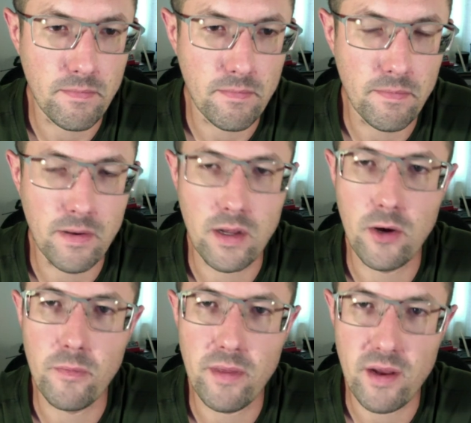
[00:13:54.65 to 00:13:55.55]
But I
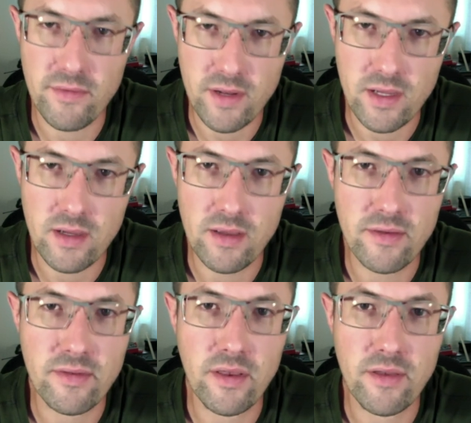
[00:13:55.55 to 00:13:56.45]
hope that every day
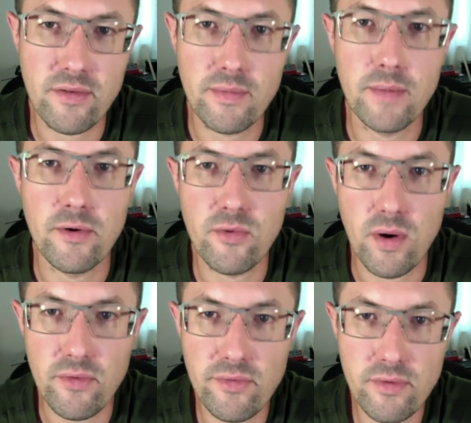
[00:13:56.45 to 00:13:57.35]
is like a September
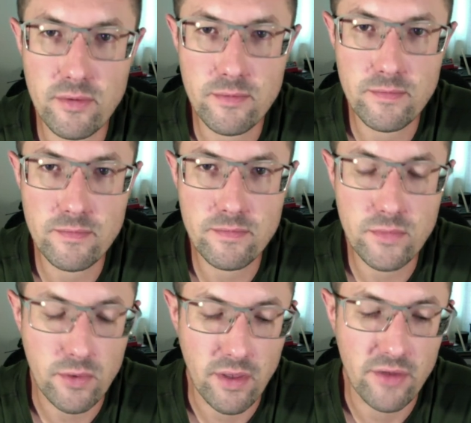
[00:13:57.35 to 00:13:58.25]
12th,
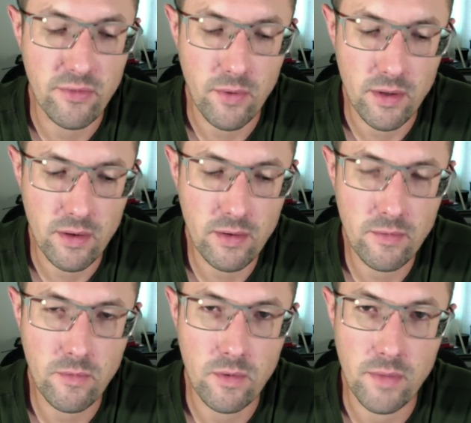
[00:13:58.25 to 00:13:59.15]
2001,
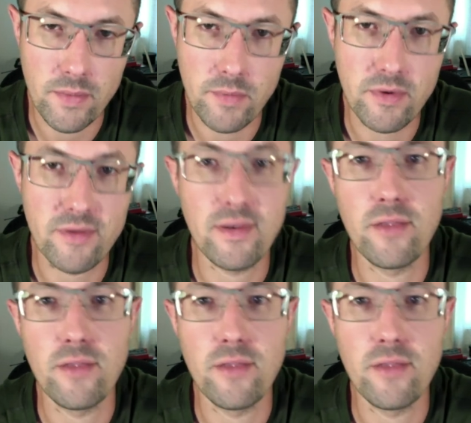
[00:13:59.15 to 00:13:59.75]
where people put aside their